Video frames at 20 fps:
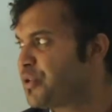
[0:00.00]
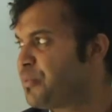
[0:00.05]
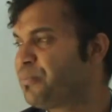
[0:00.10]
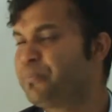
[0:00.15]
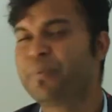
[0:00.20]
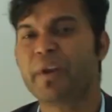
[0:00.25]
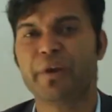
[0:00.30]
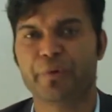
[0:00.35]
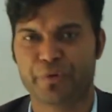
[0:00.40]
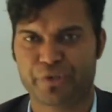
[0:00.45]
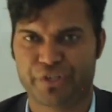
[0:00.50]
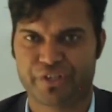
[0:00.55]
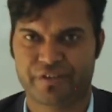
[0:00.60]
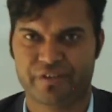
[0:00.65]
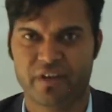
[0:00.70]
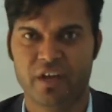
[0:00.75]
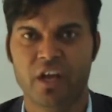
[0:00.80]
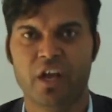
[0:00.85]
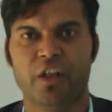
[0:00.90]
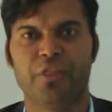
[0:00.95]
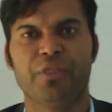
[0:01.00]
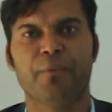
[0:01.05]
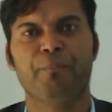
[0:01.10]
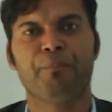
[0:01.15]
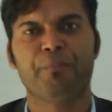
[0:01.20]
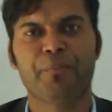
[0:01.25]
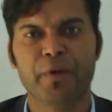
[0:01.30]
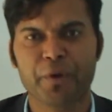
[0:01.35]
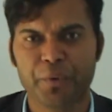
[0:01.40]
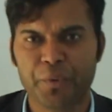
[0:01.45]
Fruits. The
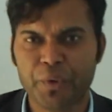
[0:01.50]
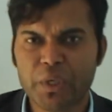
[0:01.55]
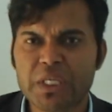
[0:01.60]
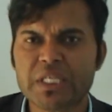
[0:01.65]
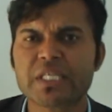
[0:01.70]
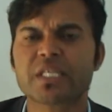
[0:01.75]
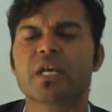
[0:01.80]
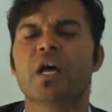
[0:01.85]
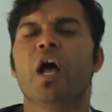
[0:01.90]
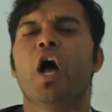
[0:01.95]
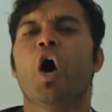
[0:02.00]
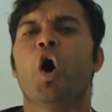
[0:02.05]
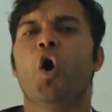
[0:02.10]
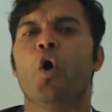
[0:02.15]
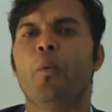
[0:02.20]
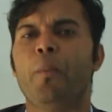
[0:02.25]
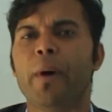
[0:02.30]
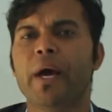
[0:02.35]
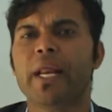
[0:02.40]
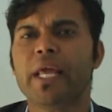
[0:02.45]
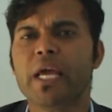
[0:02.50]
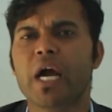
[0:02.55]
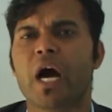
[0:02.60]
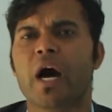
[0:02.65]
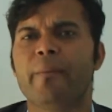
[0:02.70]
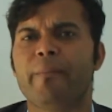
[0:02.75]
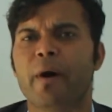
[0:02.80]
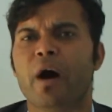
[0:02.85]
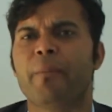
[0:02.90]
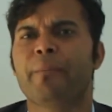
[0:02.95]
fruits, ovary of
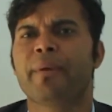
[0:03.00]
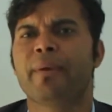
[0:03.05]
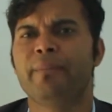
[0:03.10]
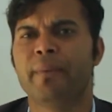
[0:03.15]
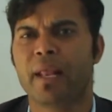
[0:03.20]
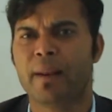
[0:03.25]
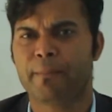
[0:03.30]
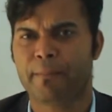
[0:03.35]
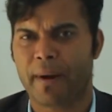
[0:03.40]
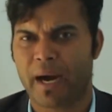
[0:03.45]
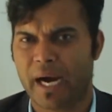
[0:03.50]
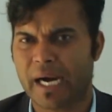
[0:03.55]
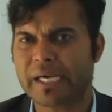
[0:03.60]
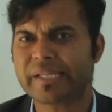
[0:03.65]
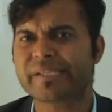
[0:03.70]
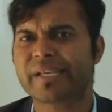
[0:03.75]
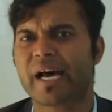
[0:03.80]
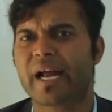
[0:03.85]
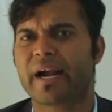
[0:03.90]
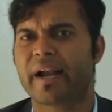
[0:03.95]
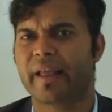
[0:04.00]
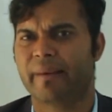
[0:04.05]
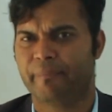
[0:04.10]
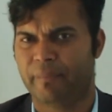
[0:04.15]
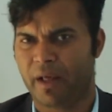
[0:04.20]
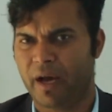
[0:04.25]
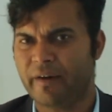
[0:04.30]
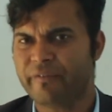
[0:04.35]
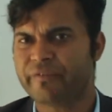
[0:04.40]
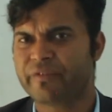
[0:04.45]
a female parts are
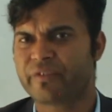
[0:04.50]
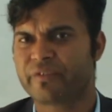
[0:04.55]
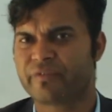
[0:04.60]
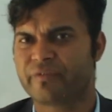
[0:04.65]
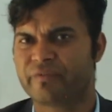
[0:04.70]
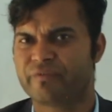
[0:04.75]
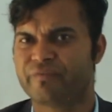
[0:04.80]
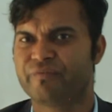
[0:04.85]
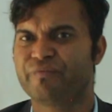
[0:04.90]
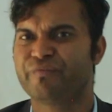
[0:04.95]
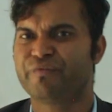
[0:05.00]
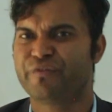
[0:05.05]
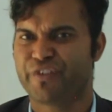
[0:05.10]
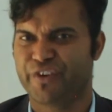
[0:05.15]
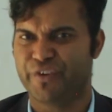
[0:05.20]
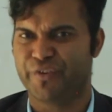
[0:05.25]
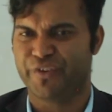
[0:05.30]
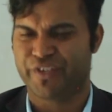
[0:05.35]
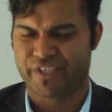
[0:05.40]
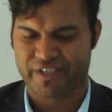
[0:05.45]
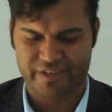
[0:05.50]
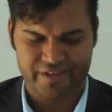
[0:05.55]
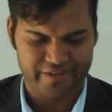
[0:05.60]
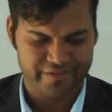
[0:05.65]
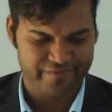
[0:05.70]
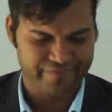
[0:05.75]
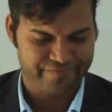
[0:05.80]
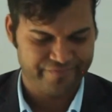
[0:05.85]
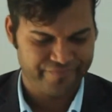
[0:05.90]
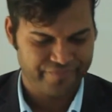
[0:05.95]
developed fruits.